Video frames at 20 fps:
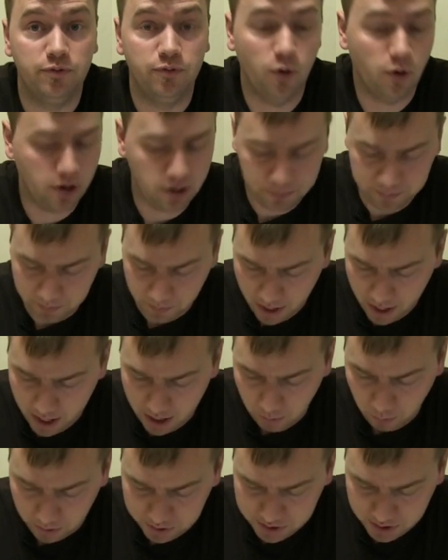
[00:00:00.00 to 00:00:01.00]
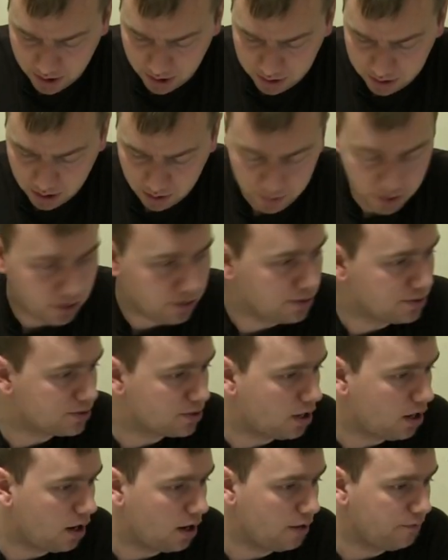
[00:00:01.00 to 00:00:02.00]
before, and once again,
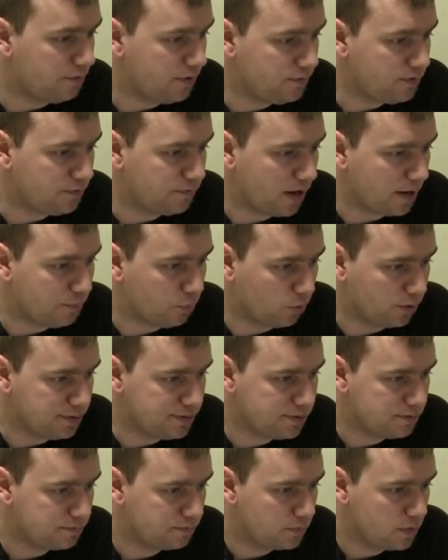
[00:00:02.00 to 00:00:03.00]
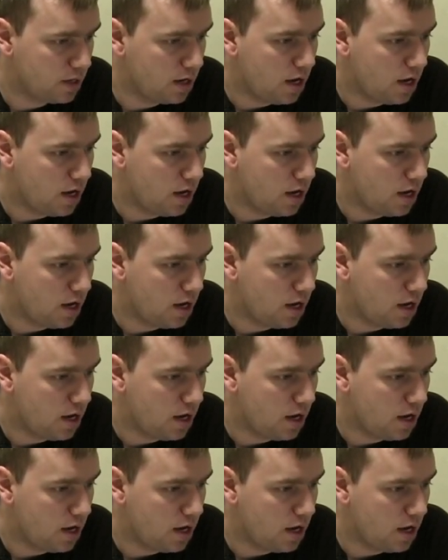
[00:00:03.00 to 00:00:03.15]
Chimeras are 55 points.